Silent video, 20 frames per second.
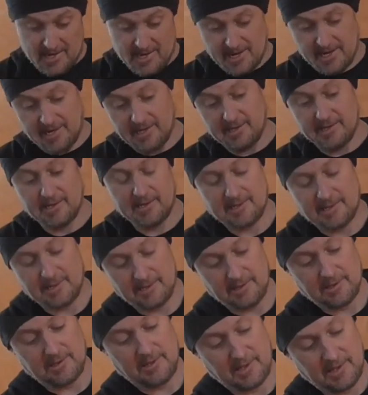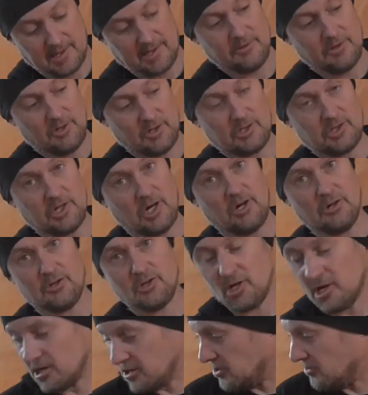and I can, you know, just
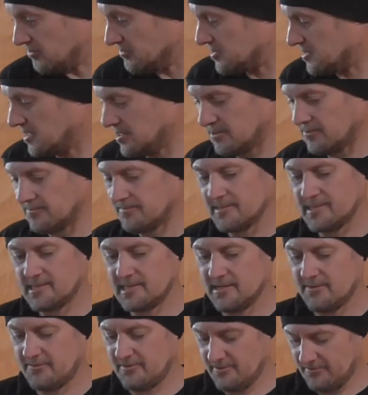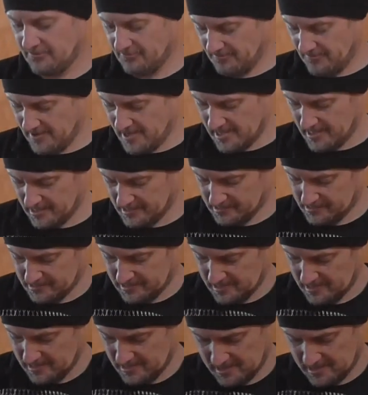arch it up. So, see if it fits.